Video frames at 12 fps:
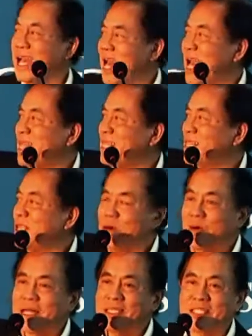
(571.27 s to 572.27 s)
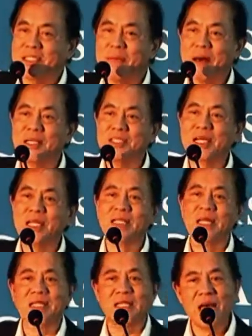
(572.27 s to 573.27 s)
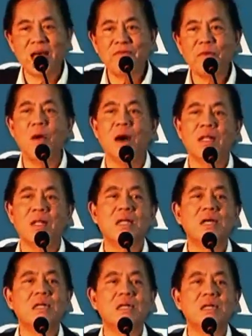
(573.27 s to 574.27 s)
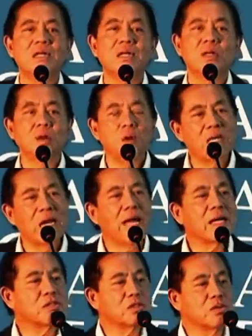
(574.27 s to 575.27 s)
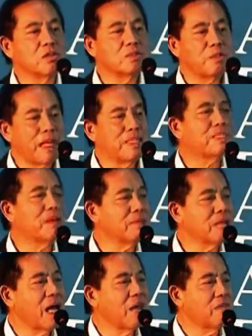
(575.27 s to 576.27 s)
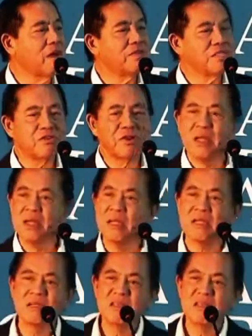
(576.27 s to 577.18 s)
And you can just imagine that everyone who would like to spend some time, have a drink,